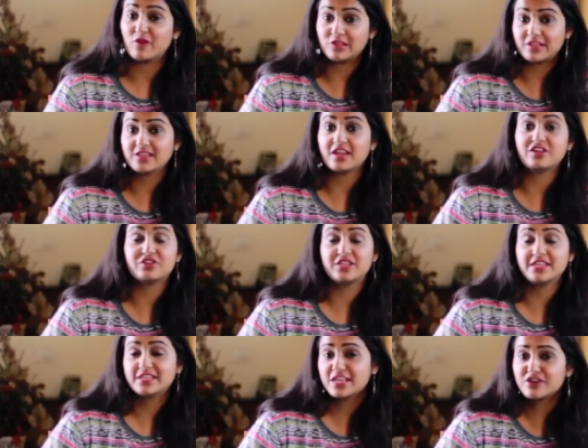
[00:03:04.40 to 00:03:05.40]
also done a
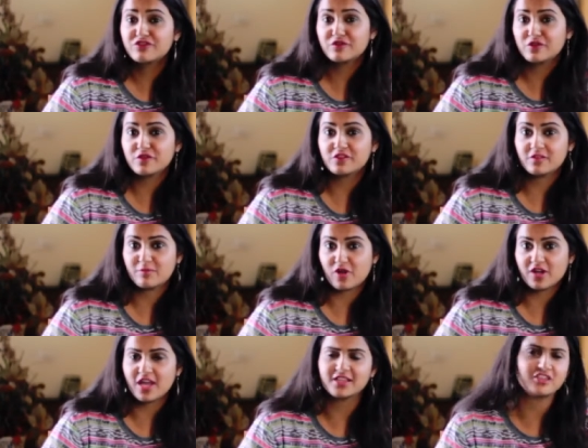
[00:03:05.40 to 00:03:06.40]
detailed review of this
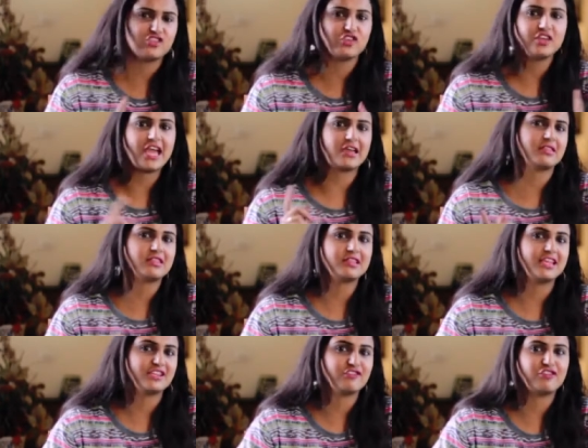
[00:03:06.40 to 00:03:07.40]
product that you can access
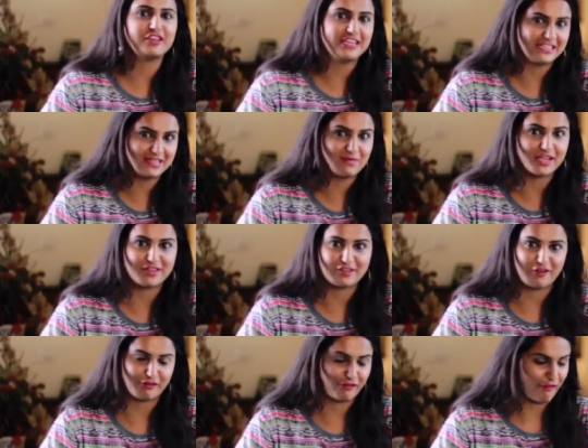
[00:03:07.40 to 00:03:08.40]
later on
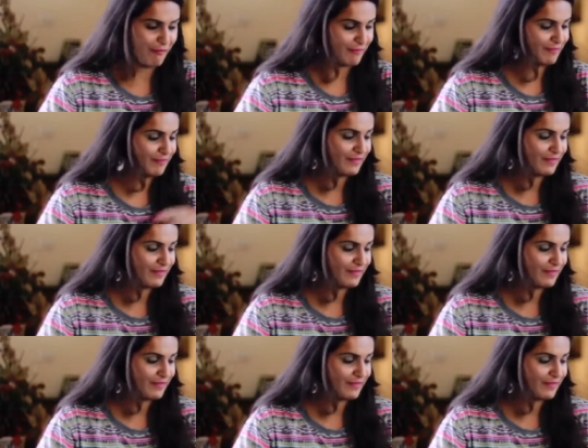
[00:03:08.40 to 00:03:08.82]
guiltybytes.com.